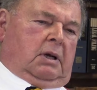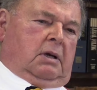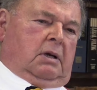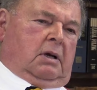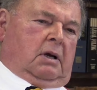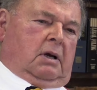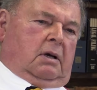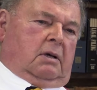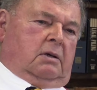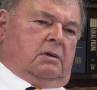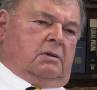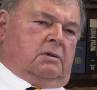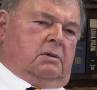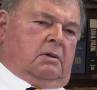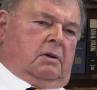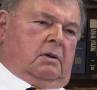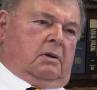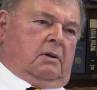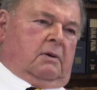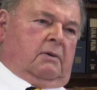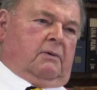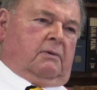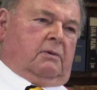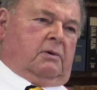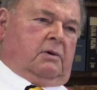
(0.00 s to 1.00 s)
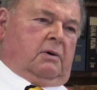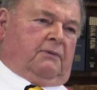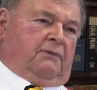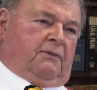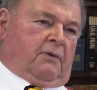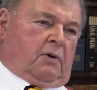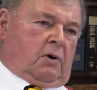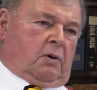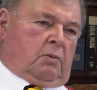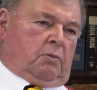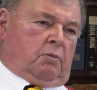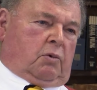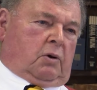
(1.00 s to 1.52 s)
ducks to the to
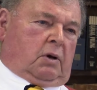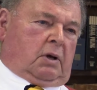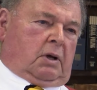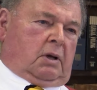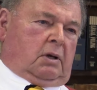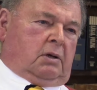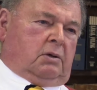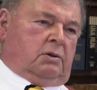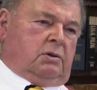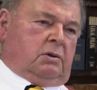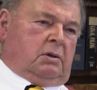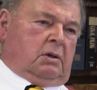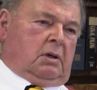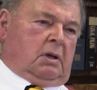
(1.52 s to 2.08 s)
Fernbridge,